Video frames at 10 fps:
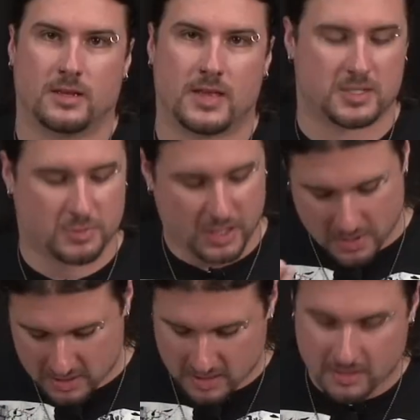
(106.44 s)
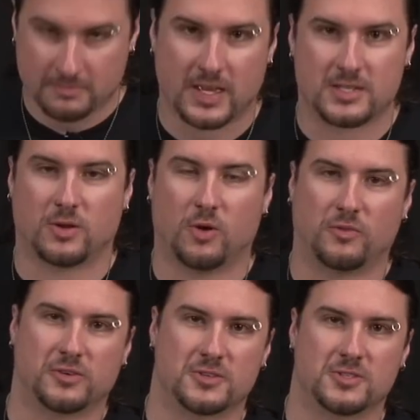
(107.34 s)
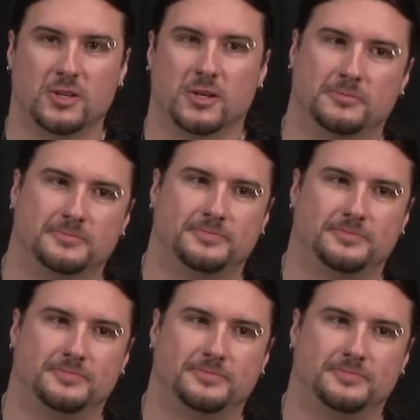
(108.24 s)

And that's pretty much the, that's the whole first solo.